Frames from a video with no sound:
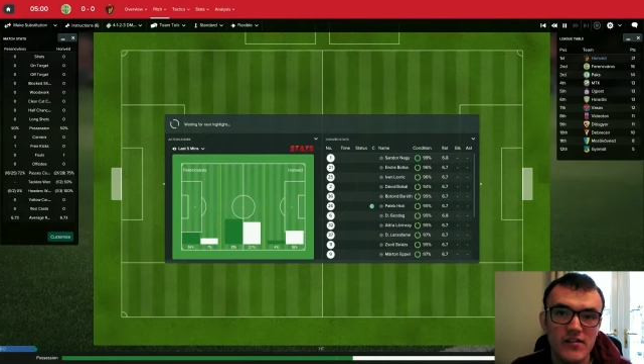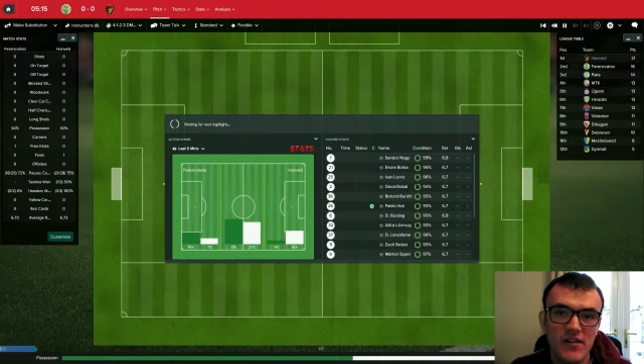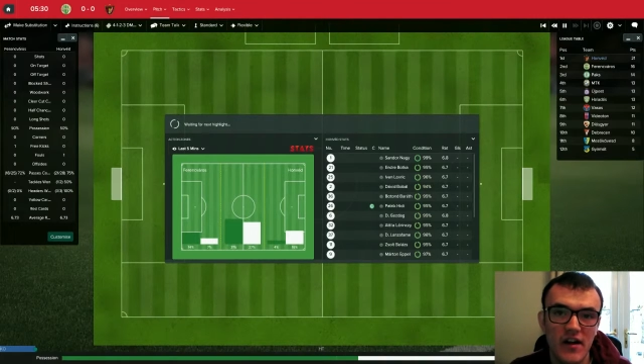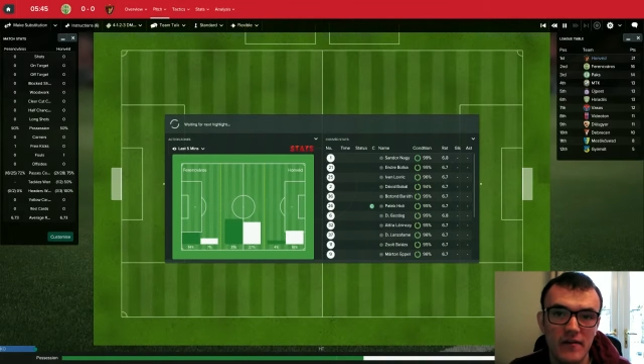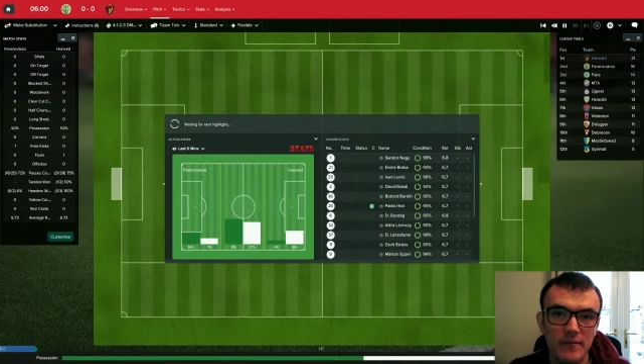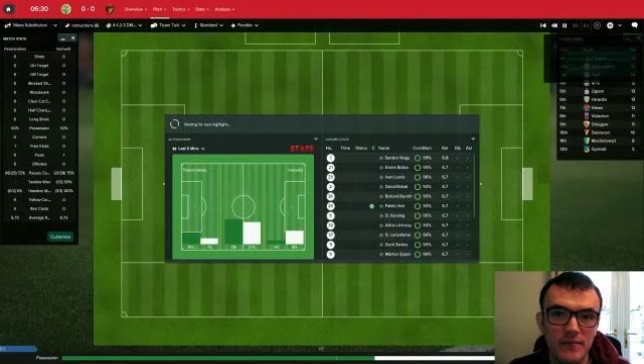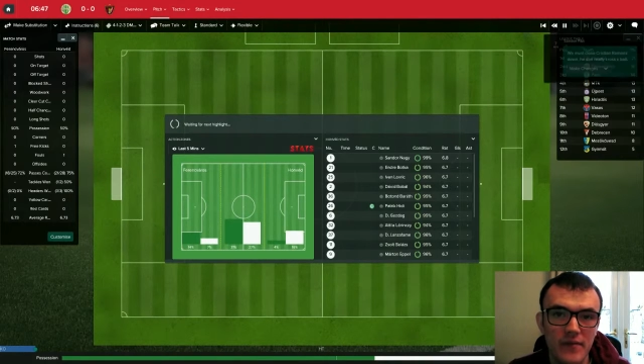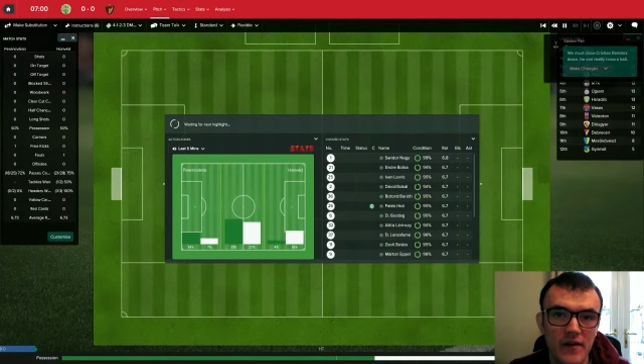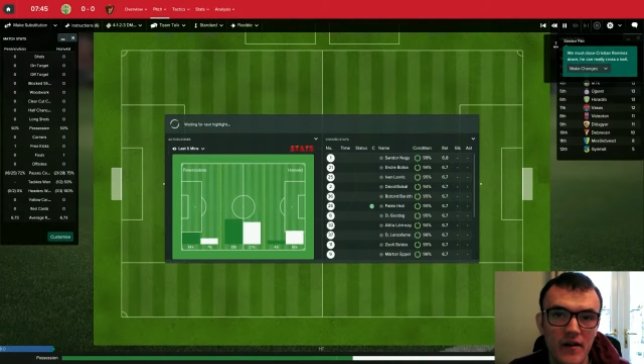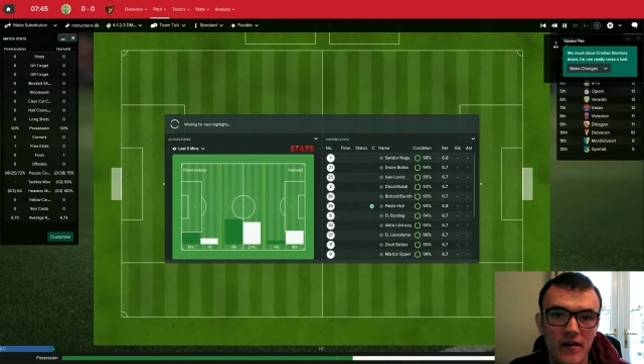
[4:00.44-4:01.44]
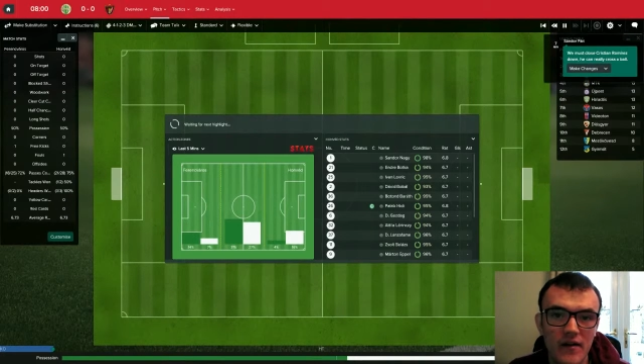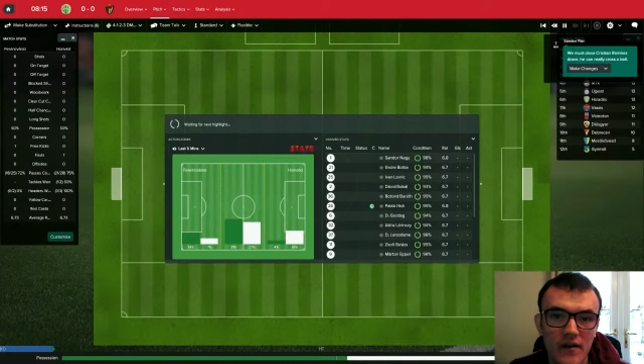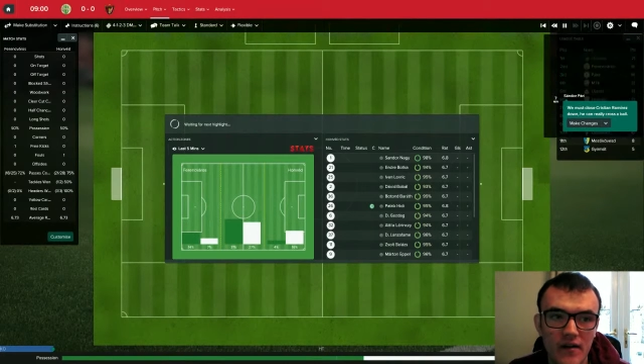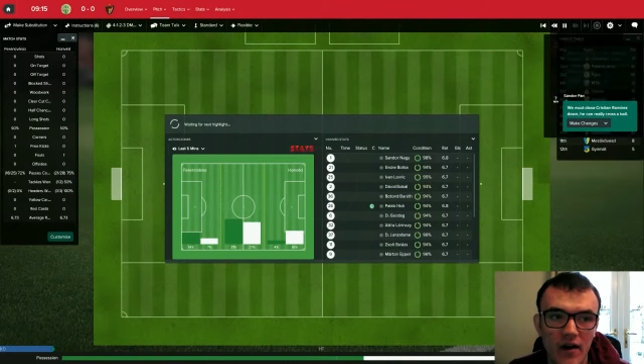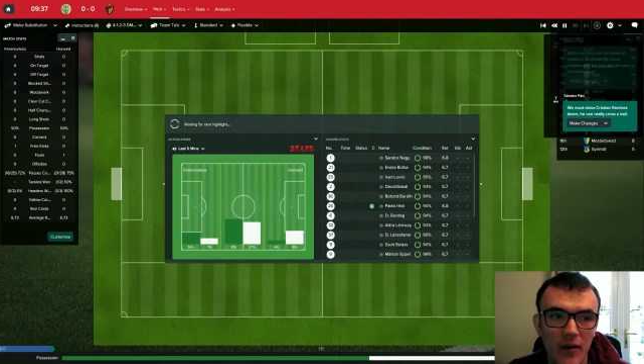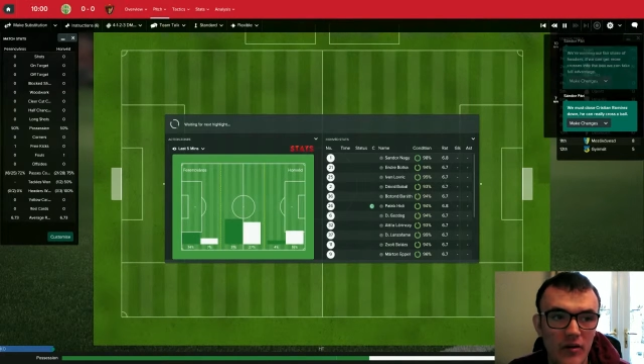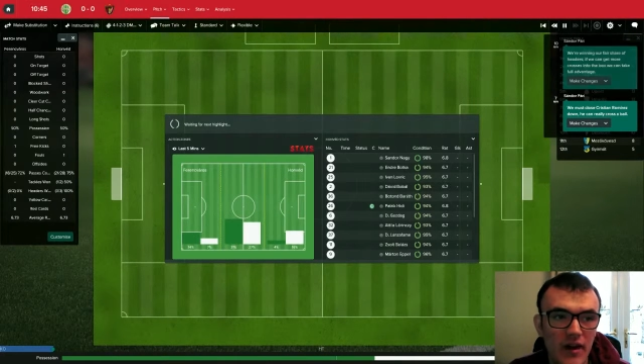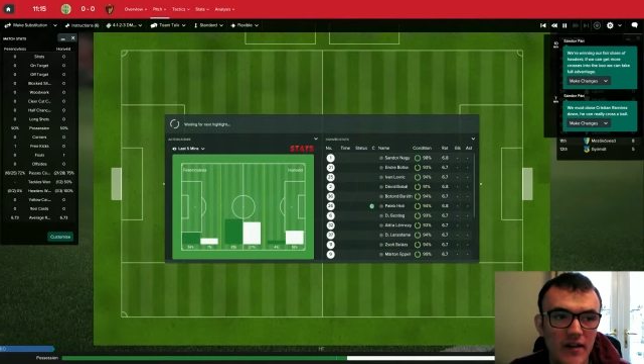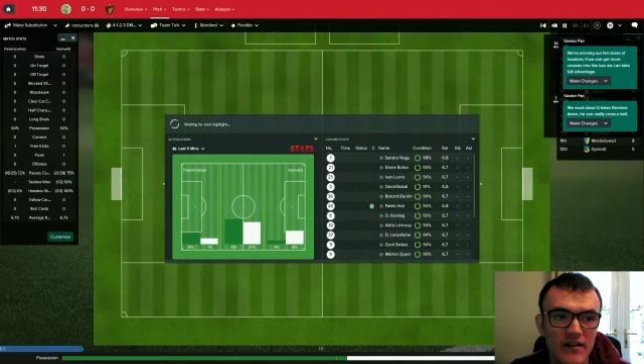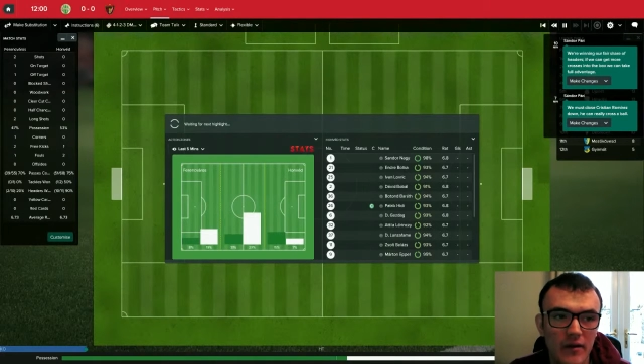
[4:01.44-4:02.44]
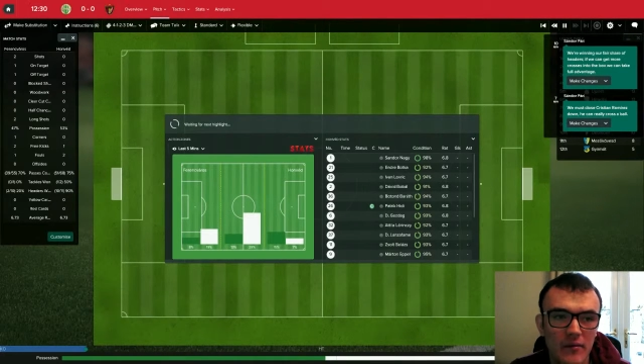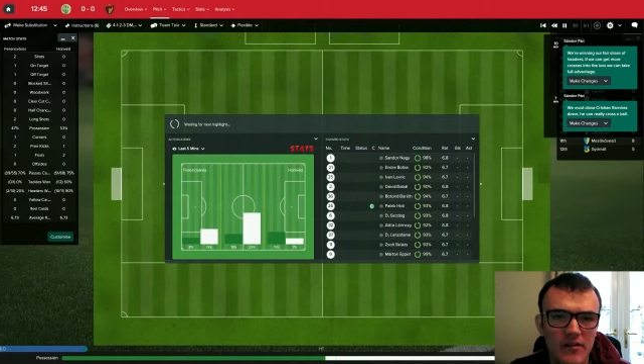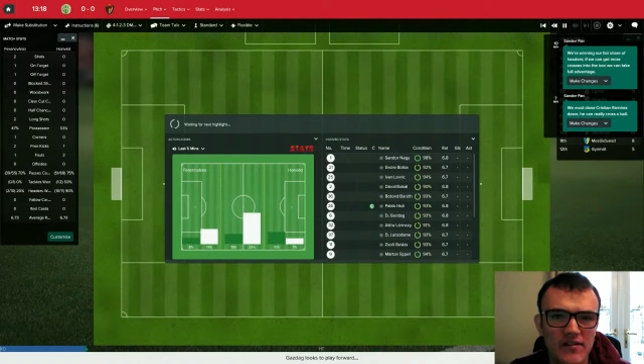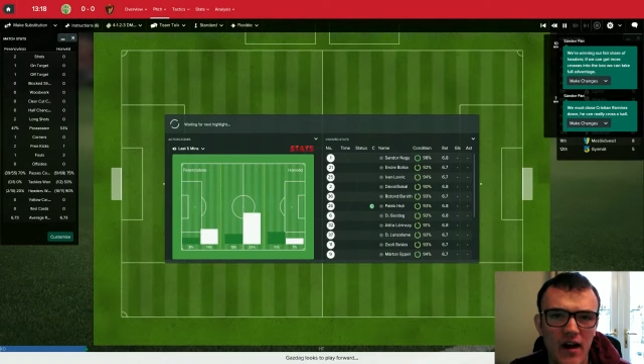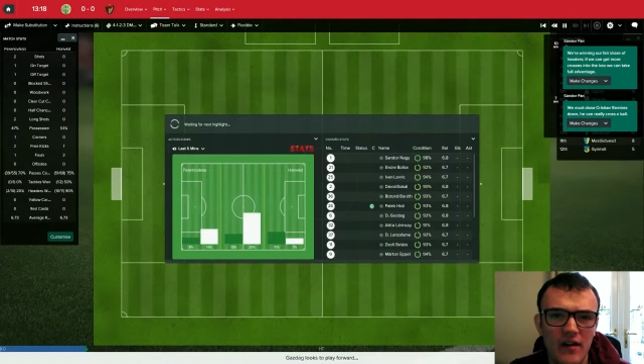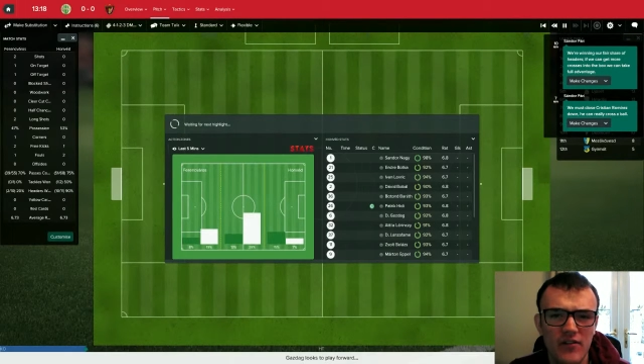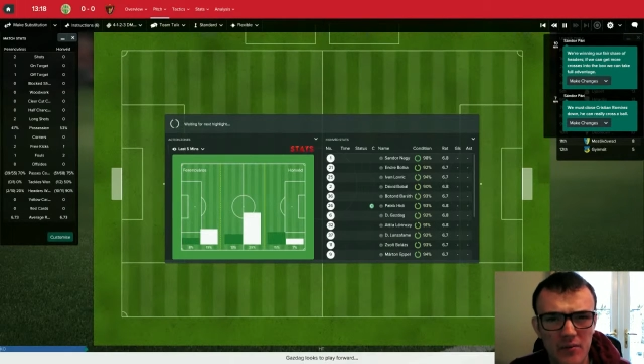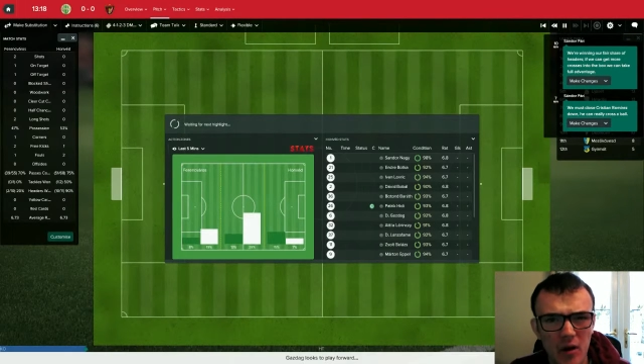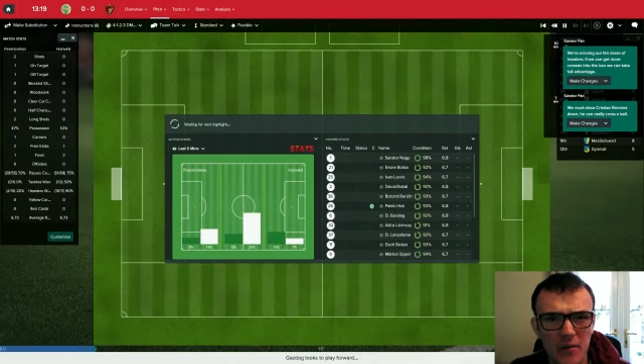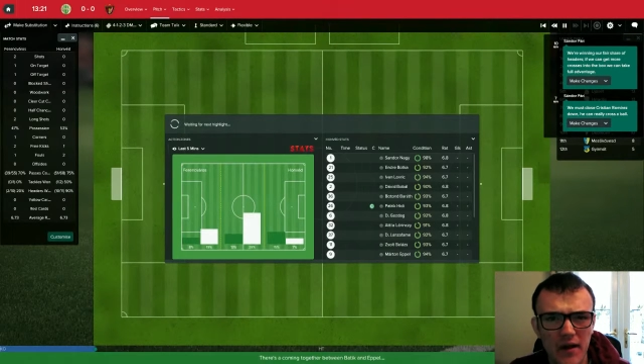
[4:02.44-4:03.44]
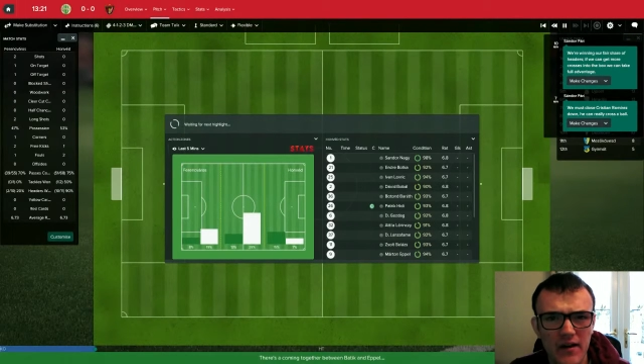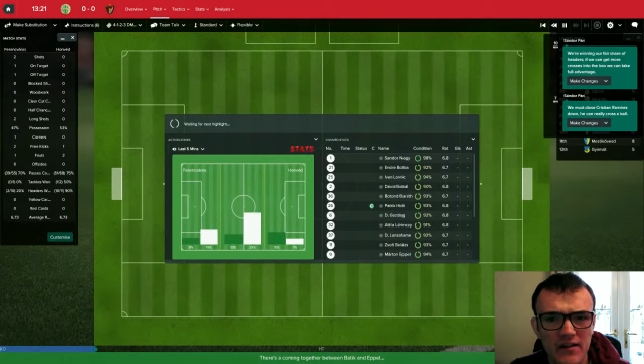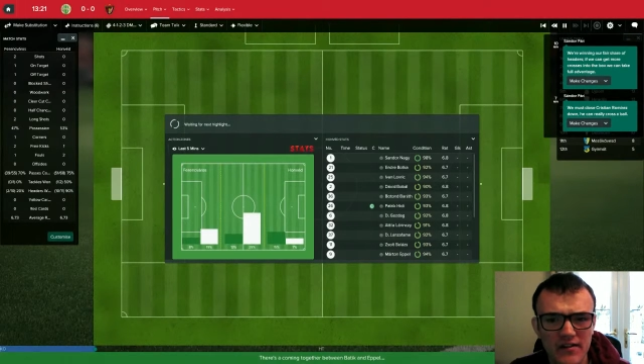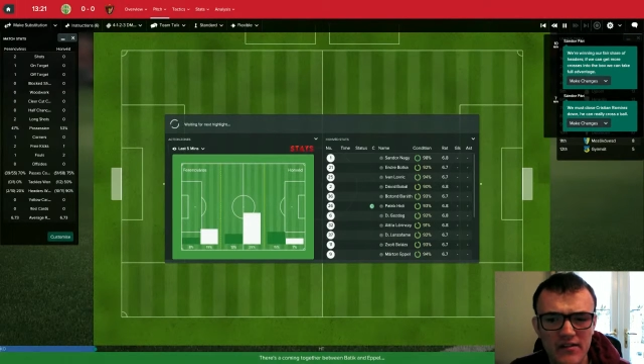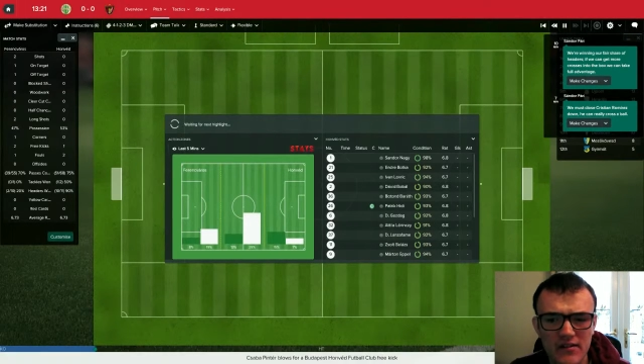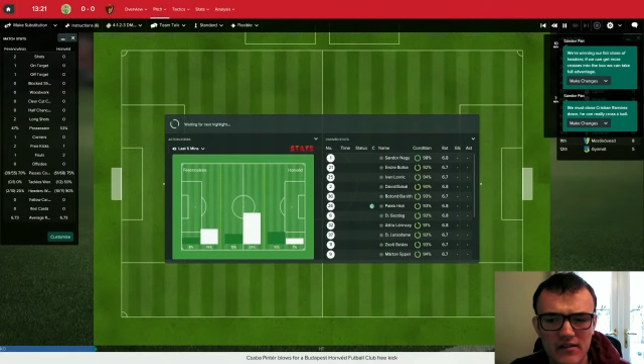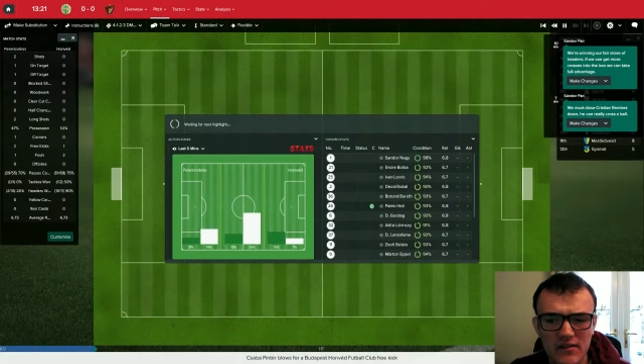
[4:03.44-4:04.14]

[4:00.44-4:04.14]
I would like to be able to sign a few more players,